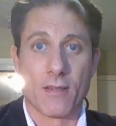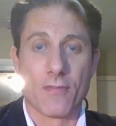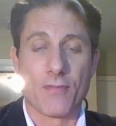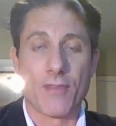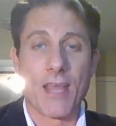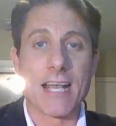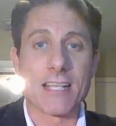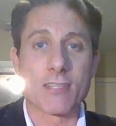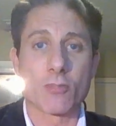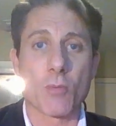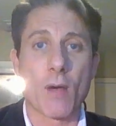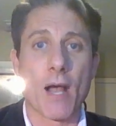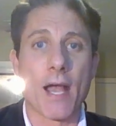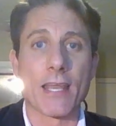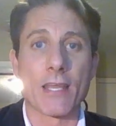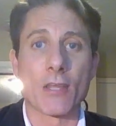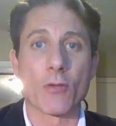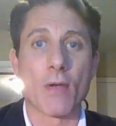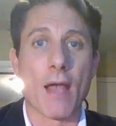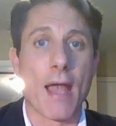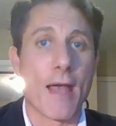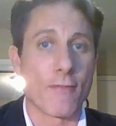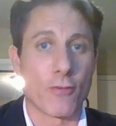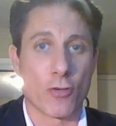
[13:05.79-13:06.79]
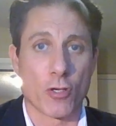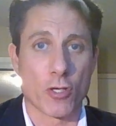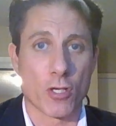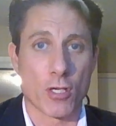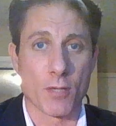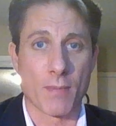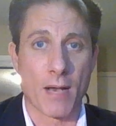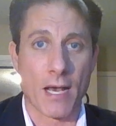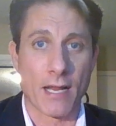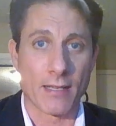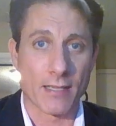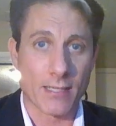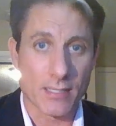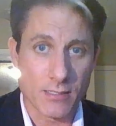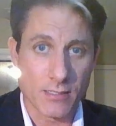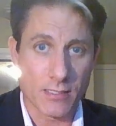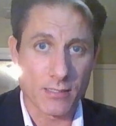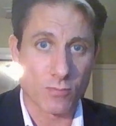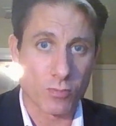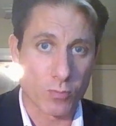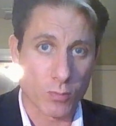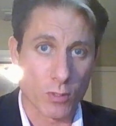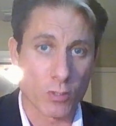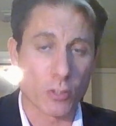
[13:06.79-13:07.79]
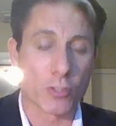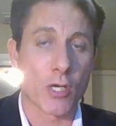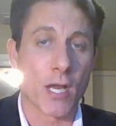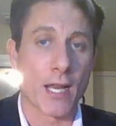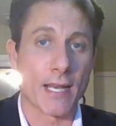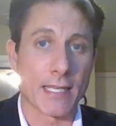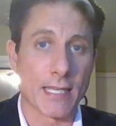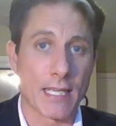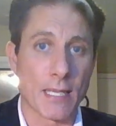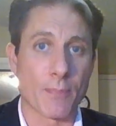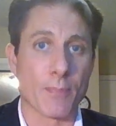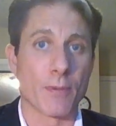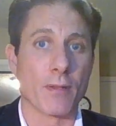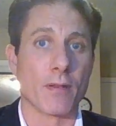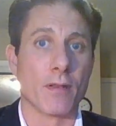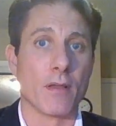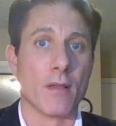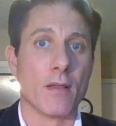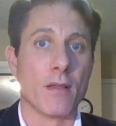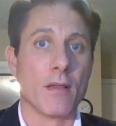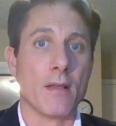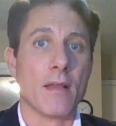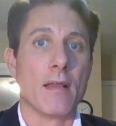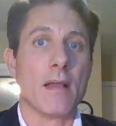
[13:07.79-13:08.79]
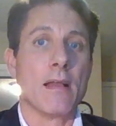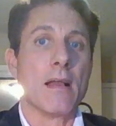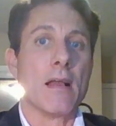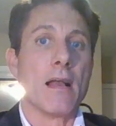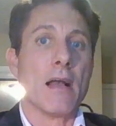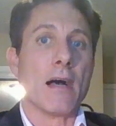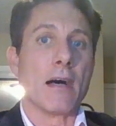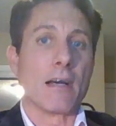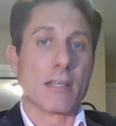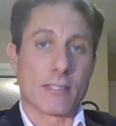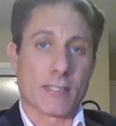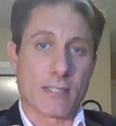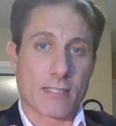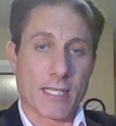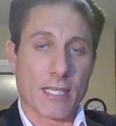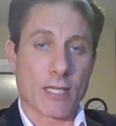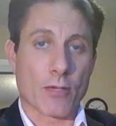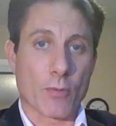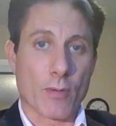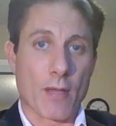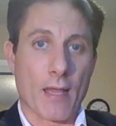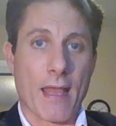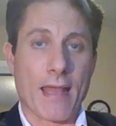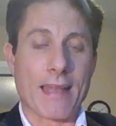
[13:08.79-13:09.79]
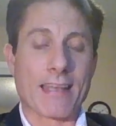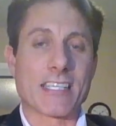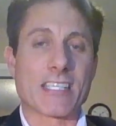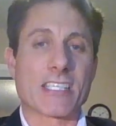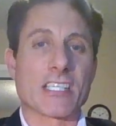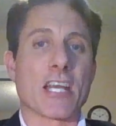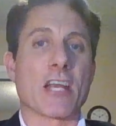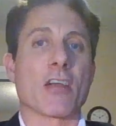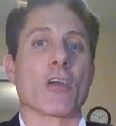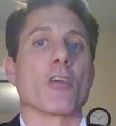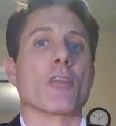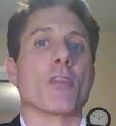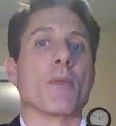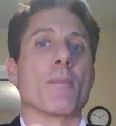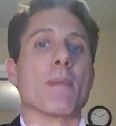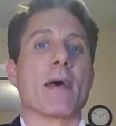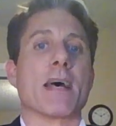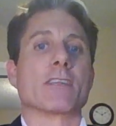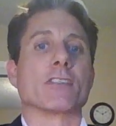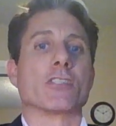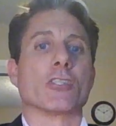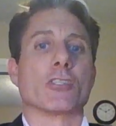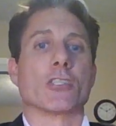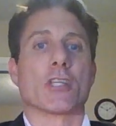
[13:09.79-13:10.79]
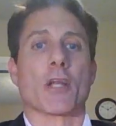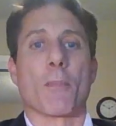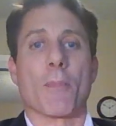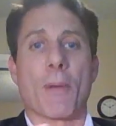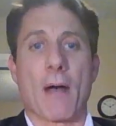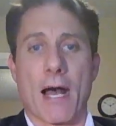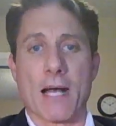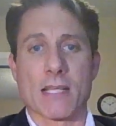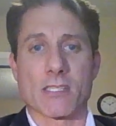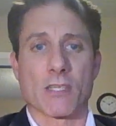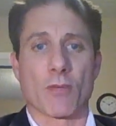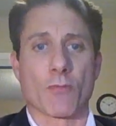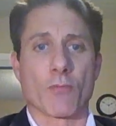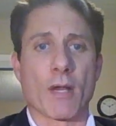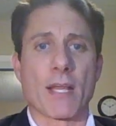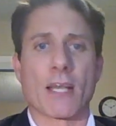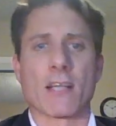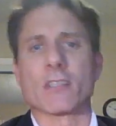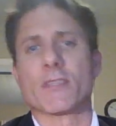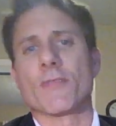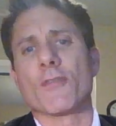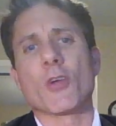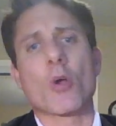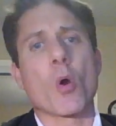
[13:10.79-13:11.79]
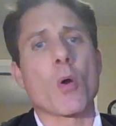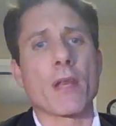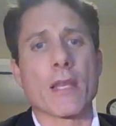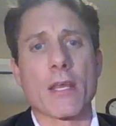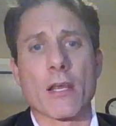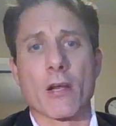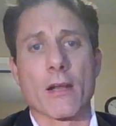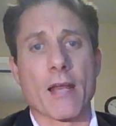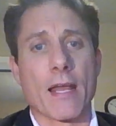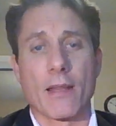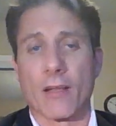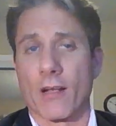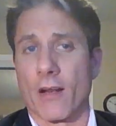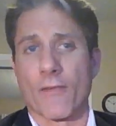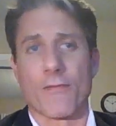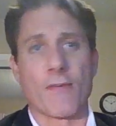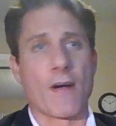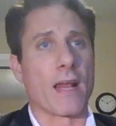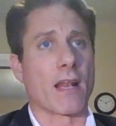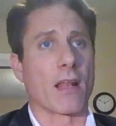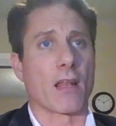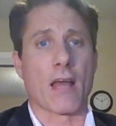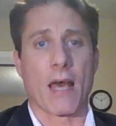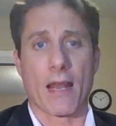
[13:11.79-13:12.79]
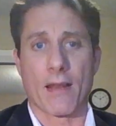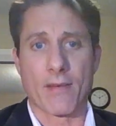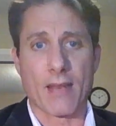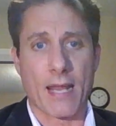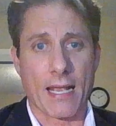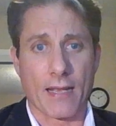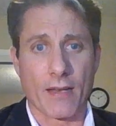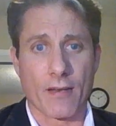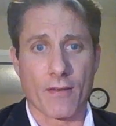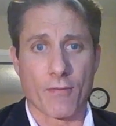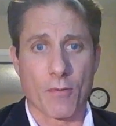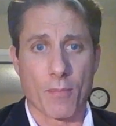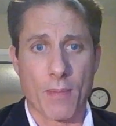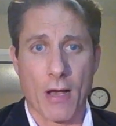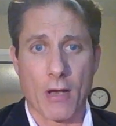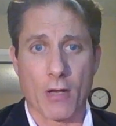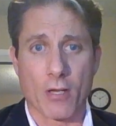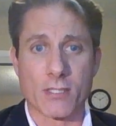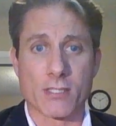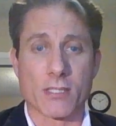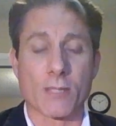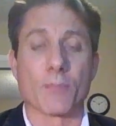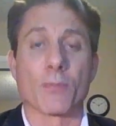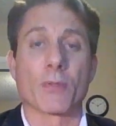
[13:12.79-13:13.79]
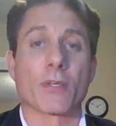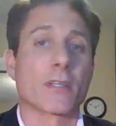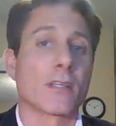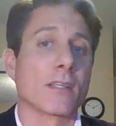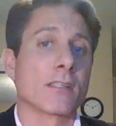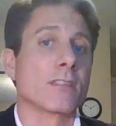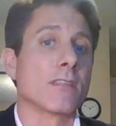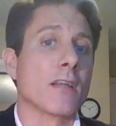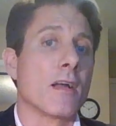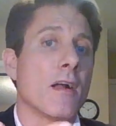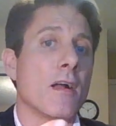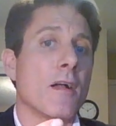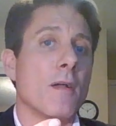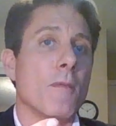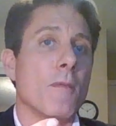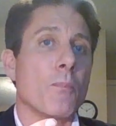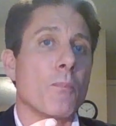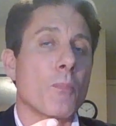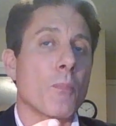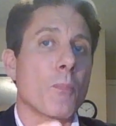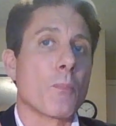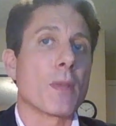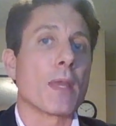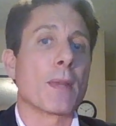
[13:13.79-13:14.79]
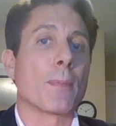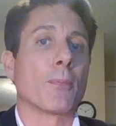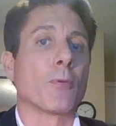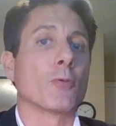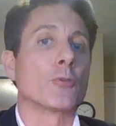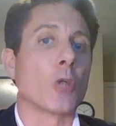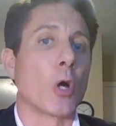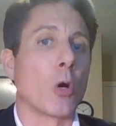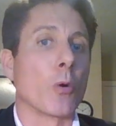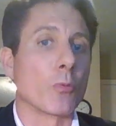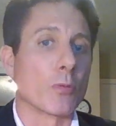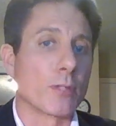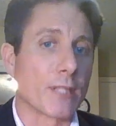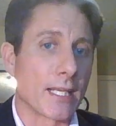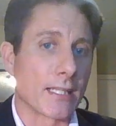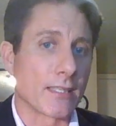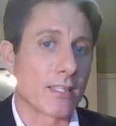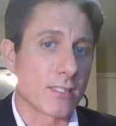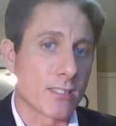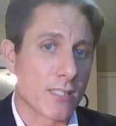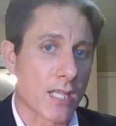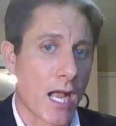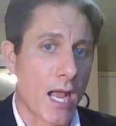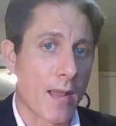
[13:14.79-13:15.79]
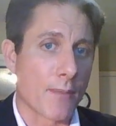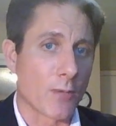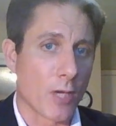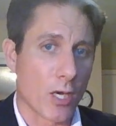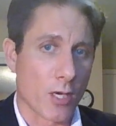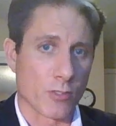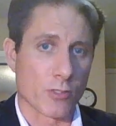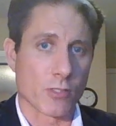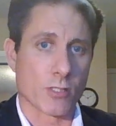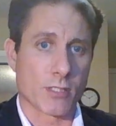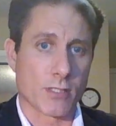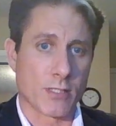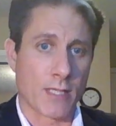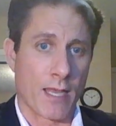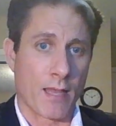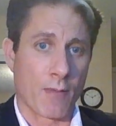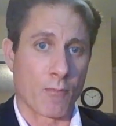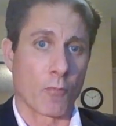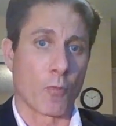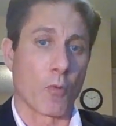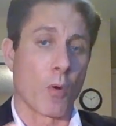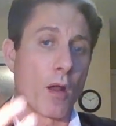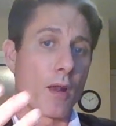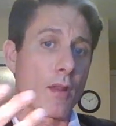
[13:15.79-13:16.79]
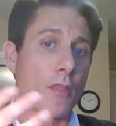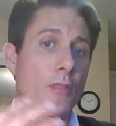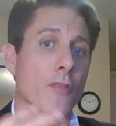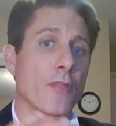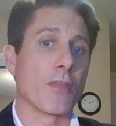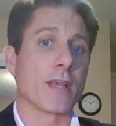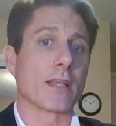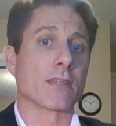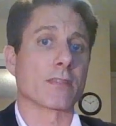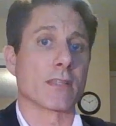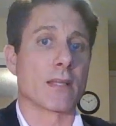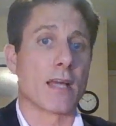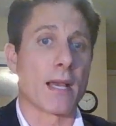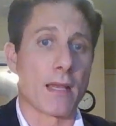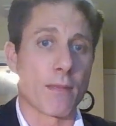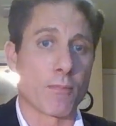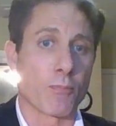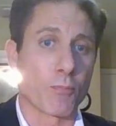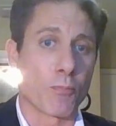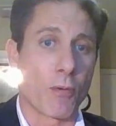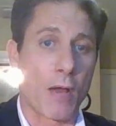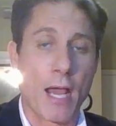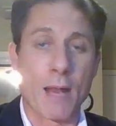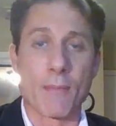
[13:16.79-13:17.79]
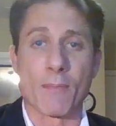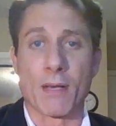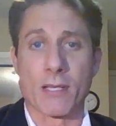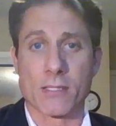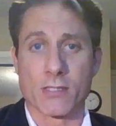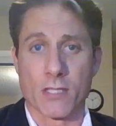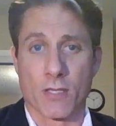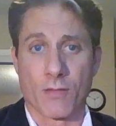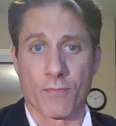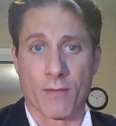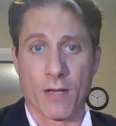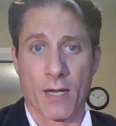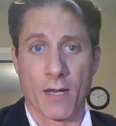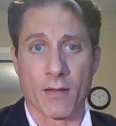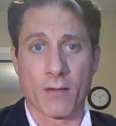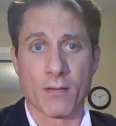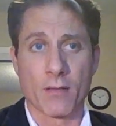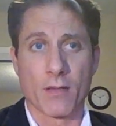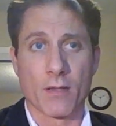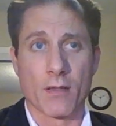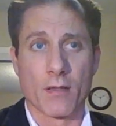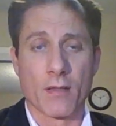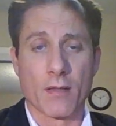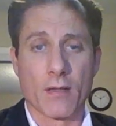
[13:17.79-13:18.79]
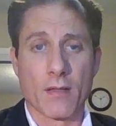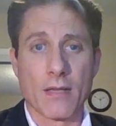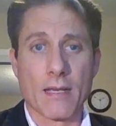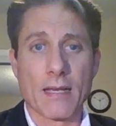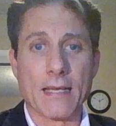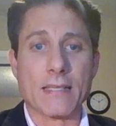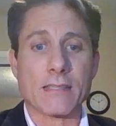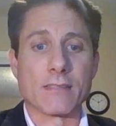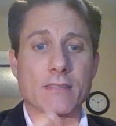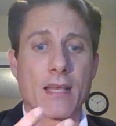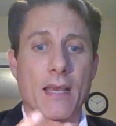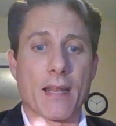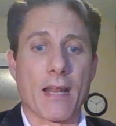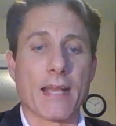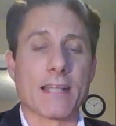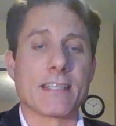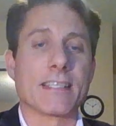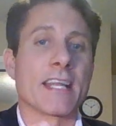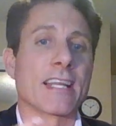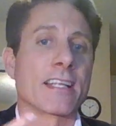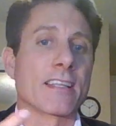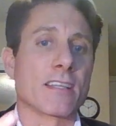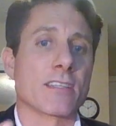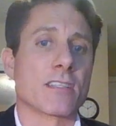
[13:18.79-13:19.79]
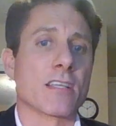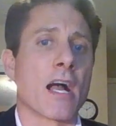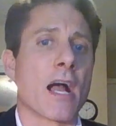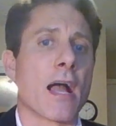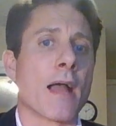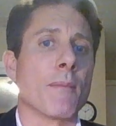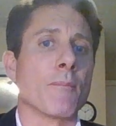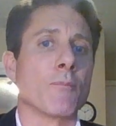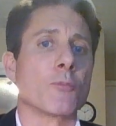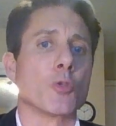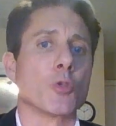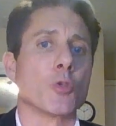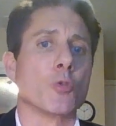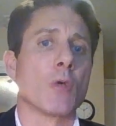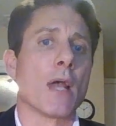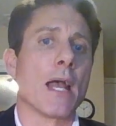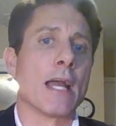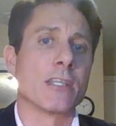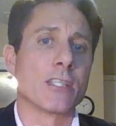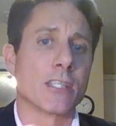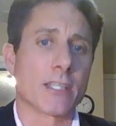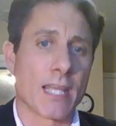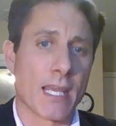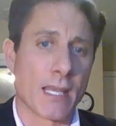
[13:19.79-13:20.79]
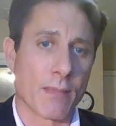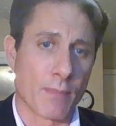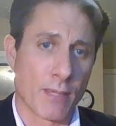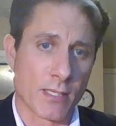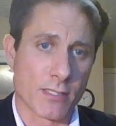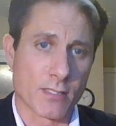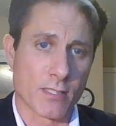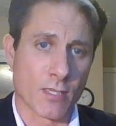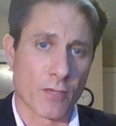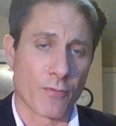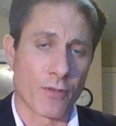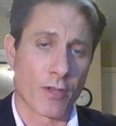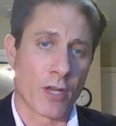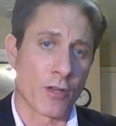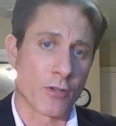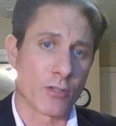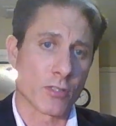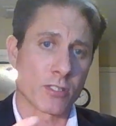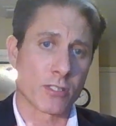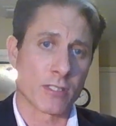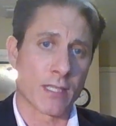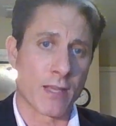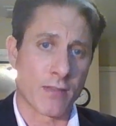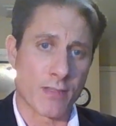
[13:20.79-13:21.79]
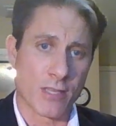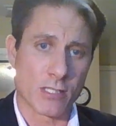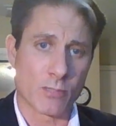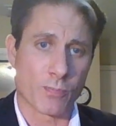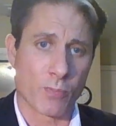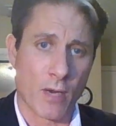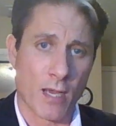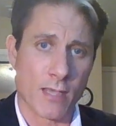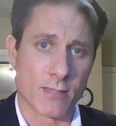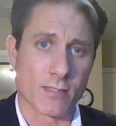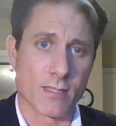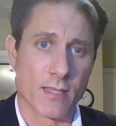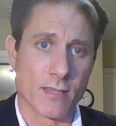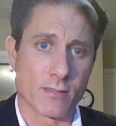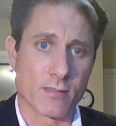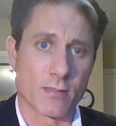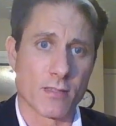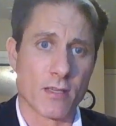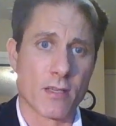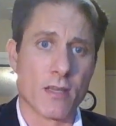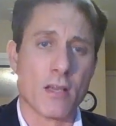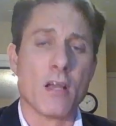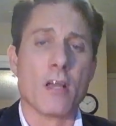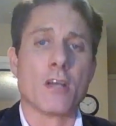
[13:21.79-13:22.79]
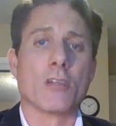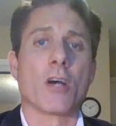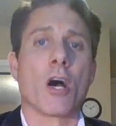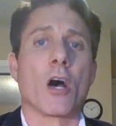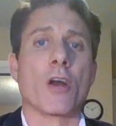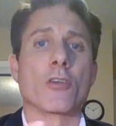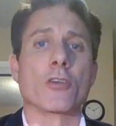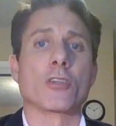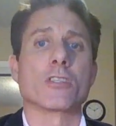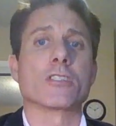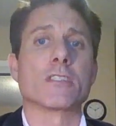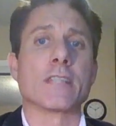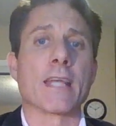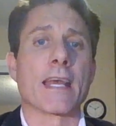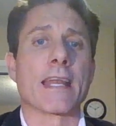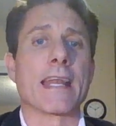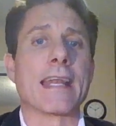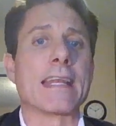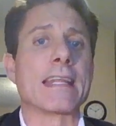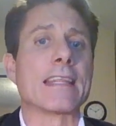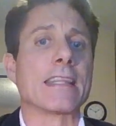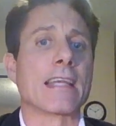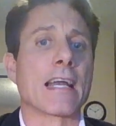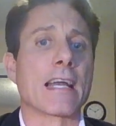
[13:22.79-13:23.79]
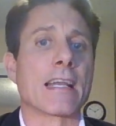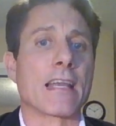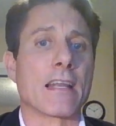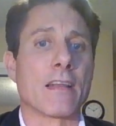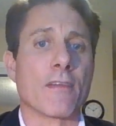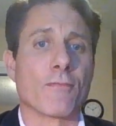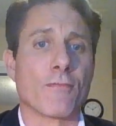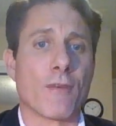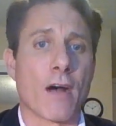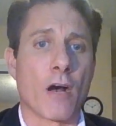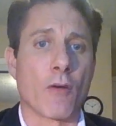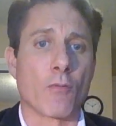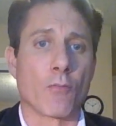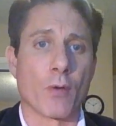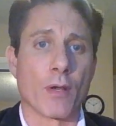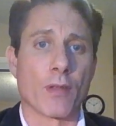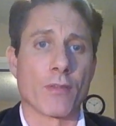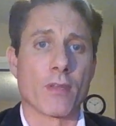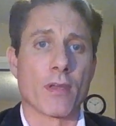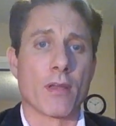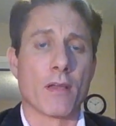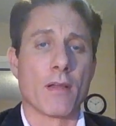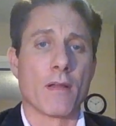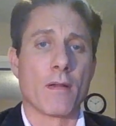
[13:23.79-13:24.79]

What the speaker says: That's why you haven't heard about it, because we're trying to keep it a secret and share the message in a positive way. Because if you go on the internet, you're going to find a lot of negative about it simply because people don't take the time to understand. One of the things that I pride myself on is that I take the time to educate myself and understand this process, to understand anything I get involved with.